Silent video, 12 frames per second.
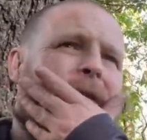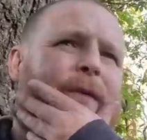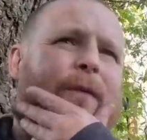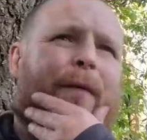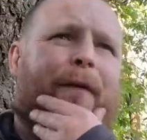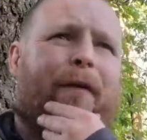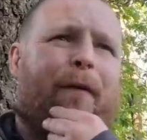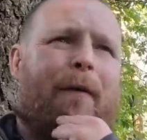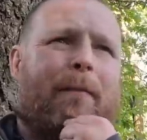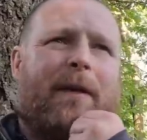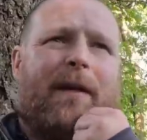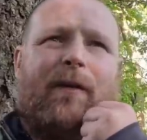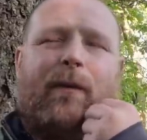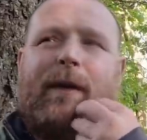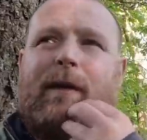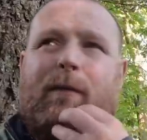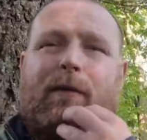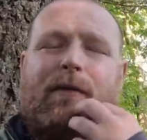I don't want to do it in the middle of
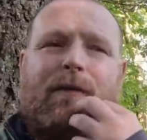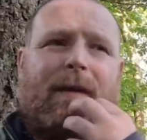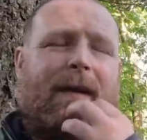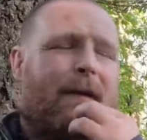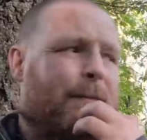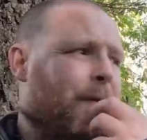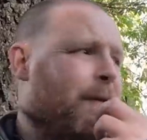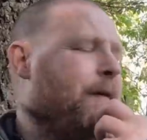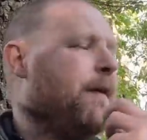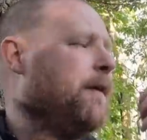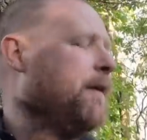winter, would you really? But